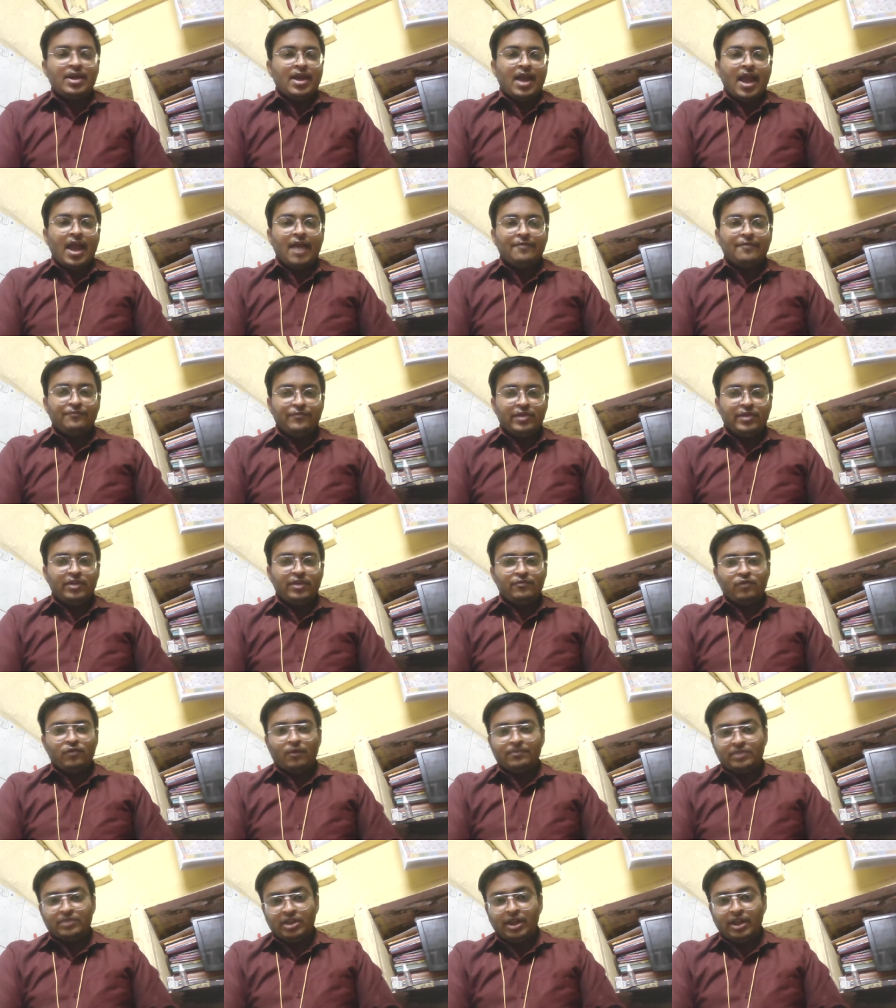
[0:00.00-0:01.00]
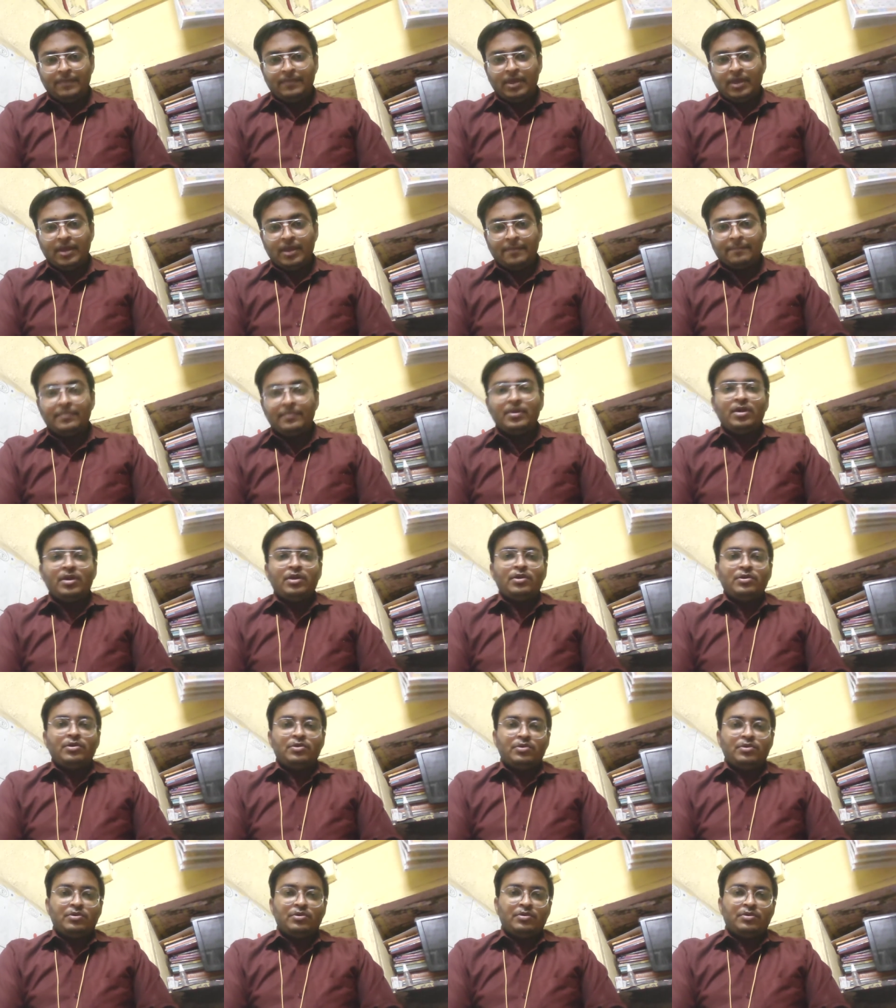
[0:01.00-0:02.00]
I am free from three P M
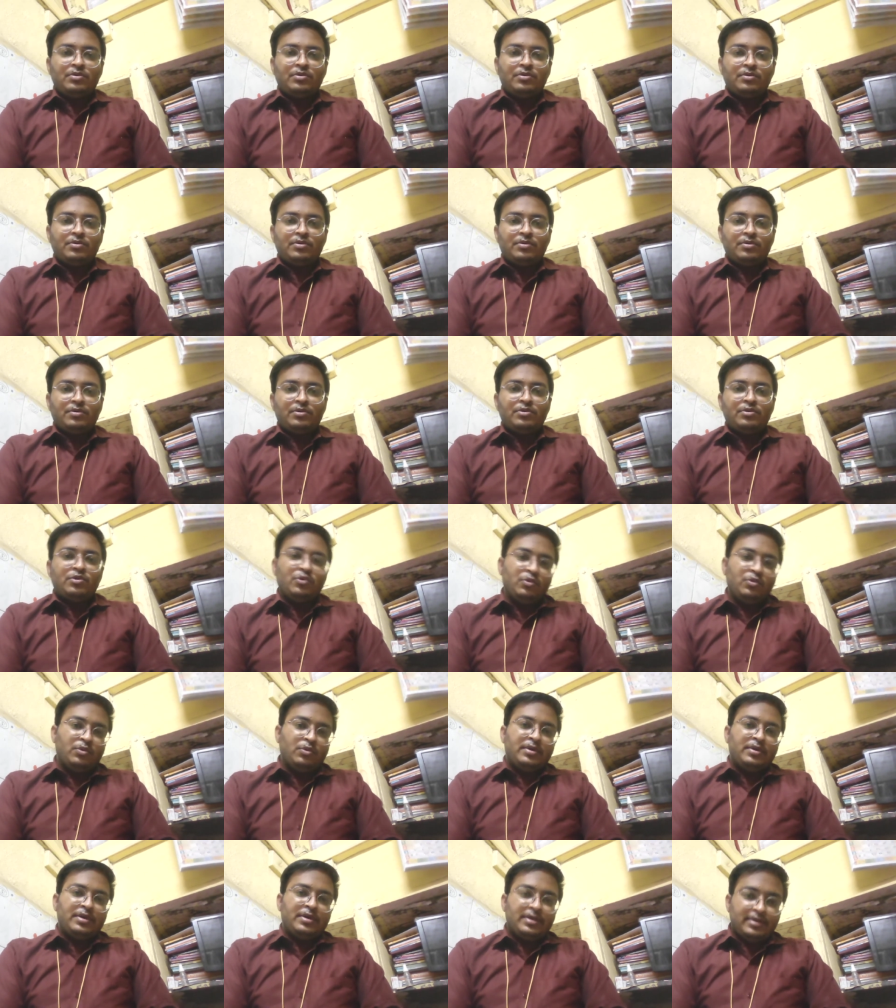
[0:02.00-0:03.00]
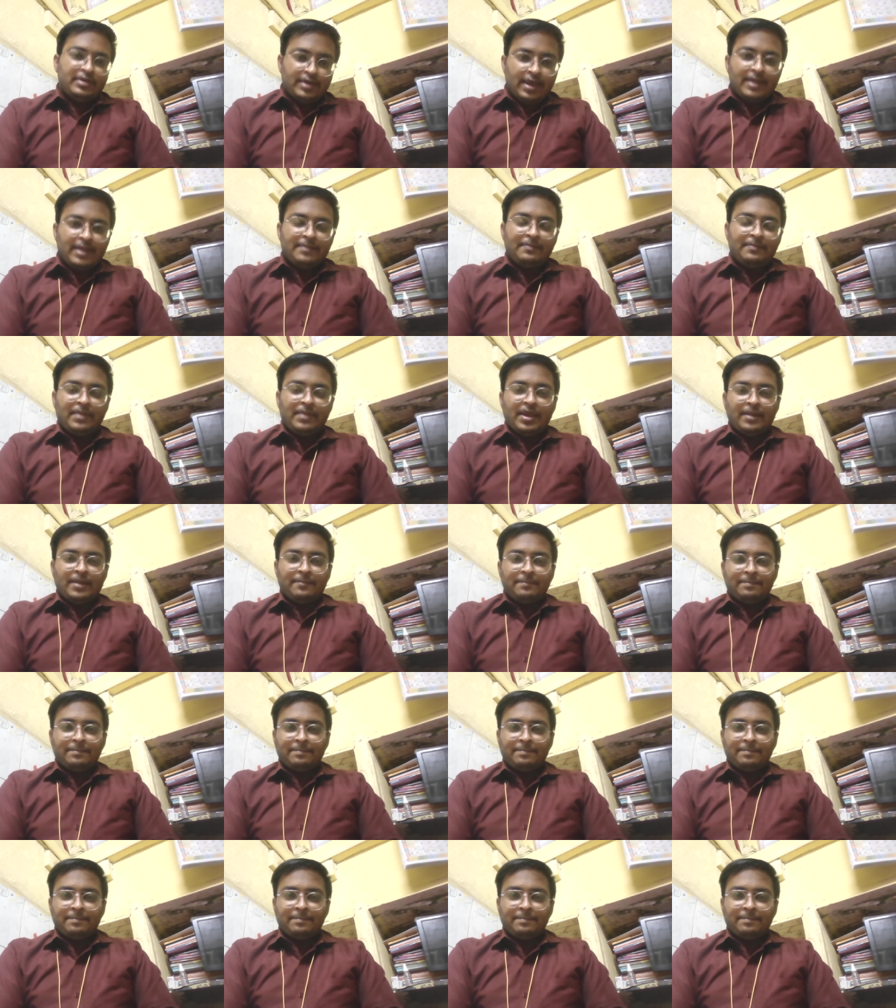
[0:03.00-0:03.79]
to ten P M